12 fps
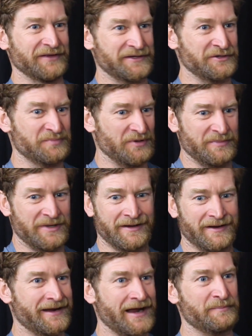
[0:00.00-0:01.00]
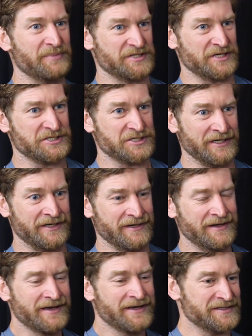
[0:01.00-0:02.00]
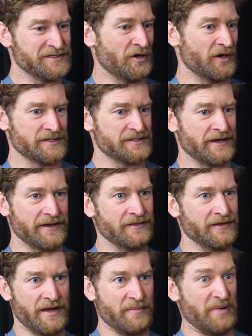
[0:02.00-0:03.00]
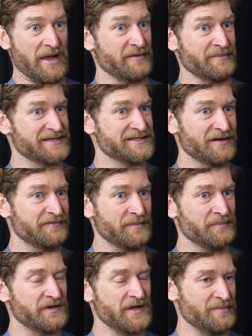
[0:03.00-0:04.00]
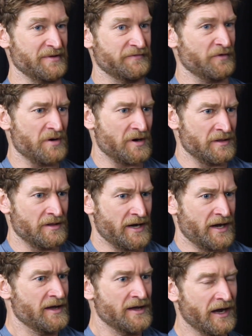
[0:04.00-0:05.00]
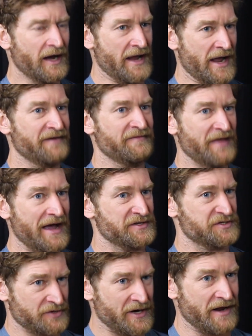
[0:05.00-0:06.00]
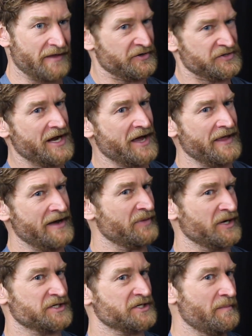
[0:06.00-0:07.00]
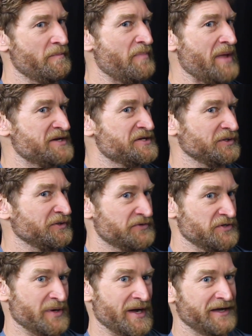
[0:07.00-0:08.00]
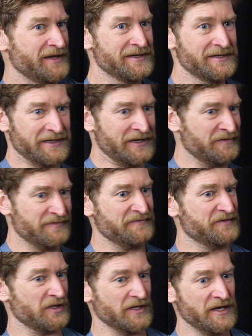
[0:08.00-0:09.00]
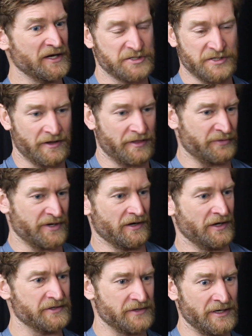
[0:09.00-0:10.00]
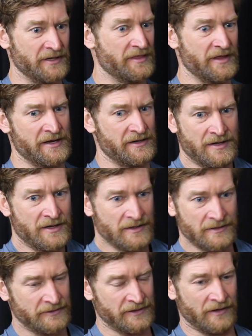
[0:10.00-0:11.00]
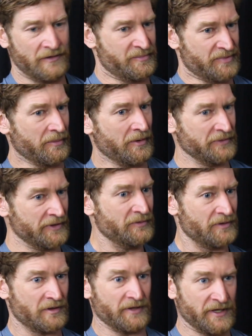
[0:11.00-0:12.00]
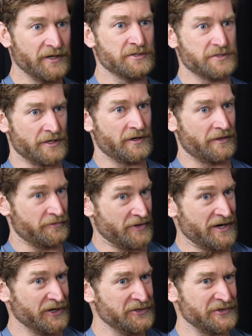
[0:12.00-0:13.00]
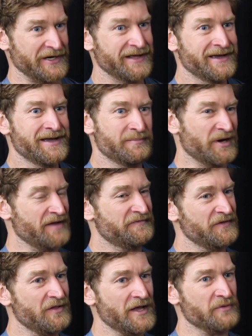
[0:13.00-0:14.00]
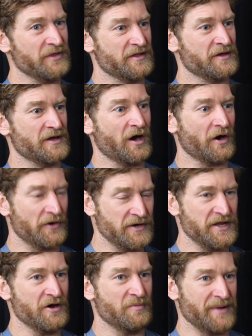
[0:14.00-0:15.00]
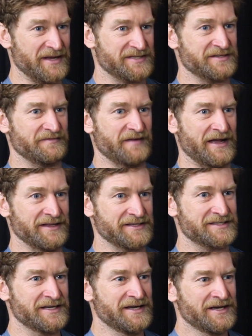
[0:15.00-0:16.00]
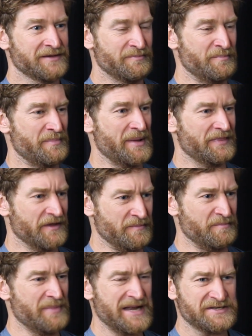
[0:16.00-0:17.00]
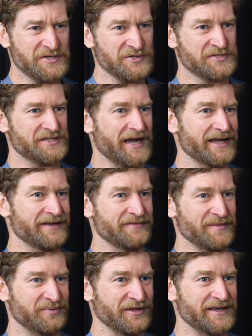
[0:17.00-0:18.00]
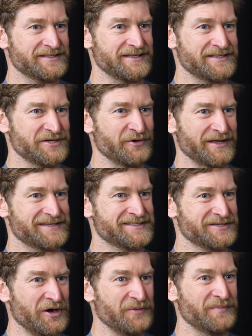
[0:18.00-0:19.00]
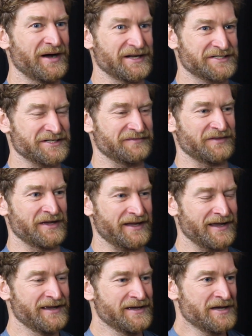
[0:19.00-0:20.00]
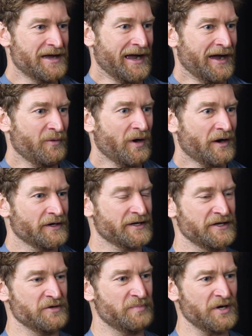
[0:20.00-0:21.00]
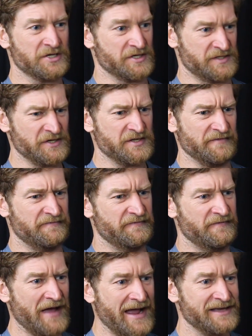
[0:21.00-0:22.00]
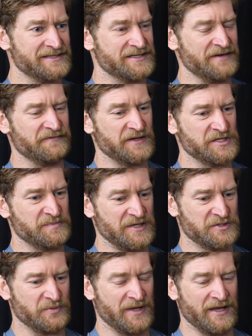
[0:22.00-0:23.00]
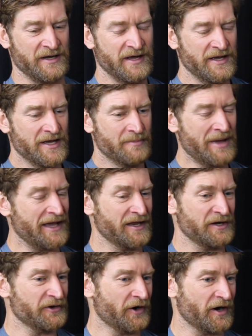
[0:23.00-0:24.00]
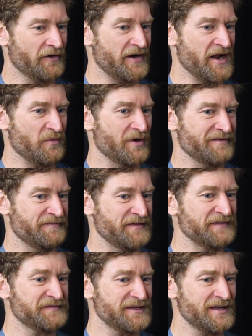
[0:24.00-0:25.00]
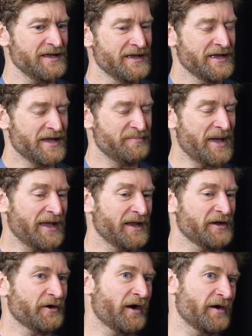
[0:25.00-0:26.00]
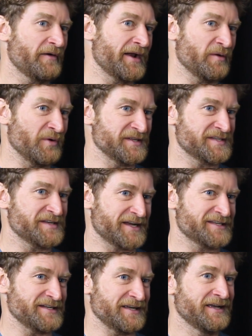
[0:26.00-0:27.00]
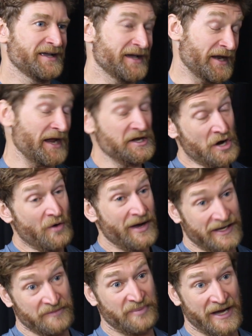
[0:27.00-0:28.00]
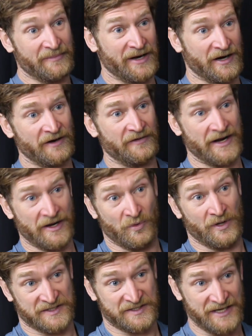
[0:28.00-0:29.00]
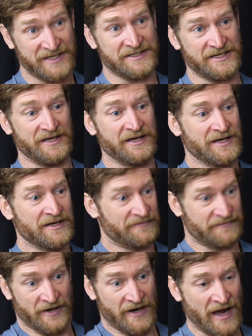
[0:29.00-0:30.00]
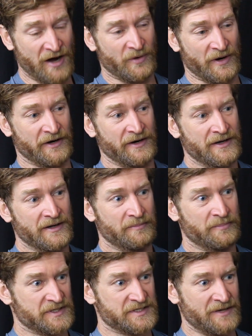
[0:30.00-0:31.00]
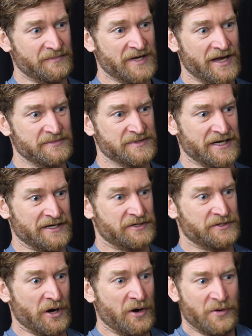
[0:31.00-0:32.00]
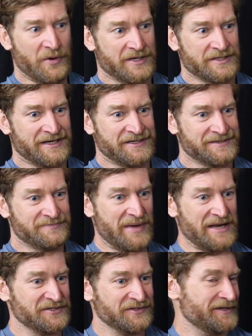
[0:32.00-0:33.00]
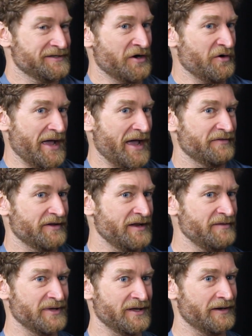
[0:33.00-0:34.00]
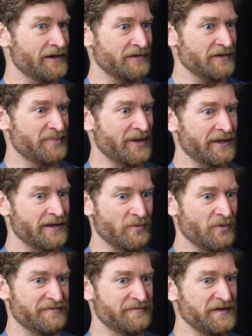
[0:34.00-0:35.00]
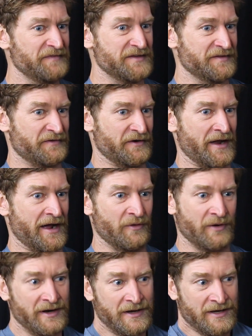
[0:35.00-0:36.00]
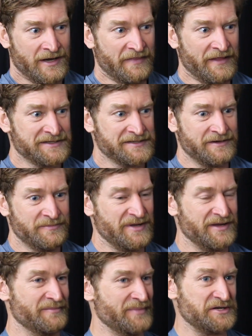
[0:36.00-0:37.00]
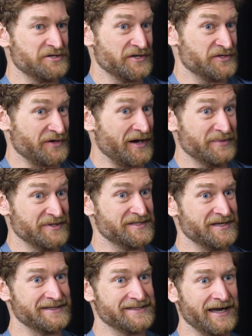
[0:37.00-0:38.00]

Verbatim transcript: like you put me in a competition and as long as I didn't like bang myself up the day before, like I have that strength. There's not that much mental to it. You know, if I've clean and jerked 300, then you know, I probably will clean and jerk 300, but I feel like with cardio based events, me- the mental side of it plays into it so much of like how hard can you push? Because there's a vast difference between pegging your heart rate at 150 and pegging your heart rate at 160. And I know I can peg my heart rate at 160 for an hour but sometimes I don't because I just mentally don't have it in me and I only peg it at 150 for an hour and that's going to be a major discrepancy in